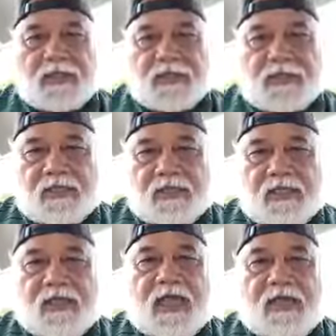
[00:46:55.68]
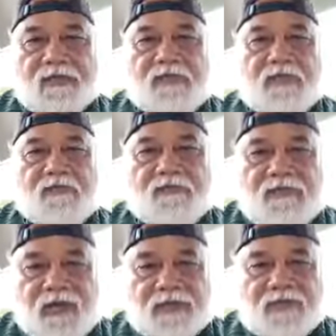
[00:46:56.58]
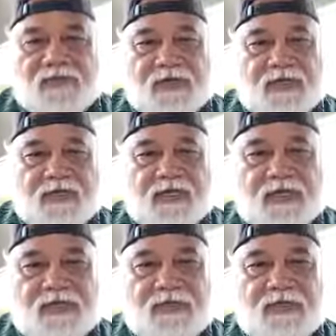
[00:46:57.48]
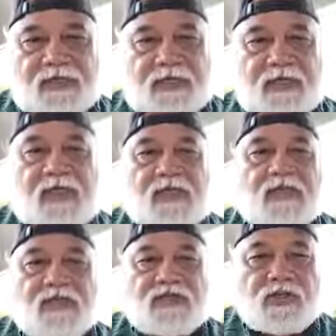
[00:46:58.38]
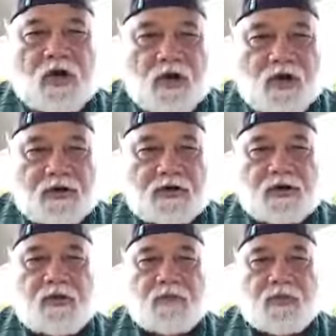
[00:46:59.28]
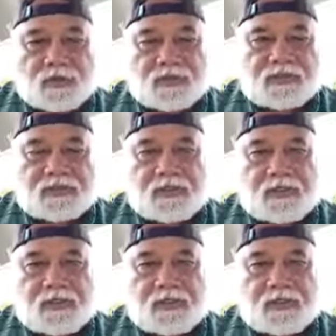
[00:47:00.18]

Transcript: the calcium phosphate that is in the charred portion